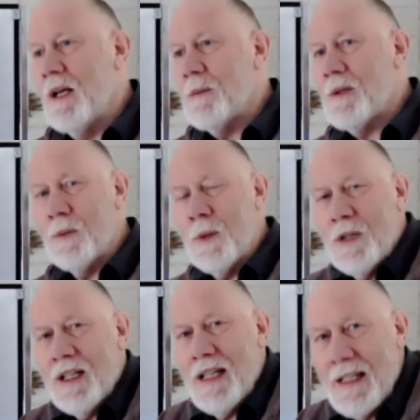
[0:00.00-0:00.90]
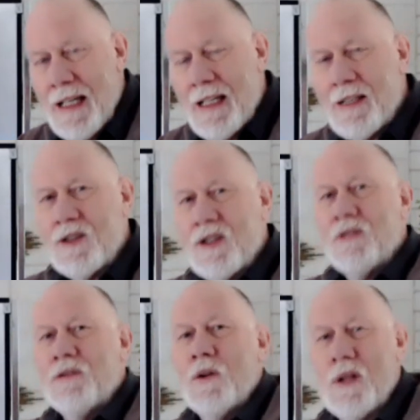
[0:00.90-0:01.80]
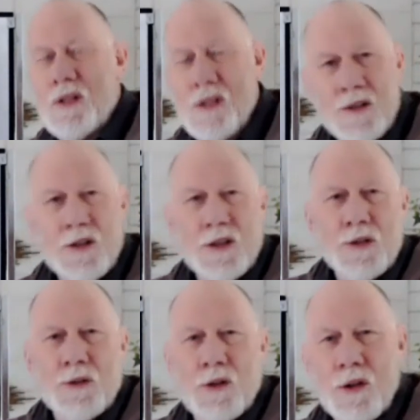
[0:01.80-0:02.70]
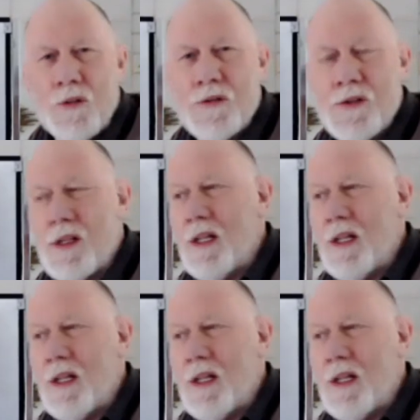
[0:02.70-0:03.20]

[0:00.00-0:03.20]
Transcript: But when we get into the forest, into the groves,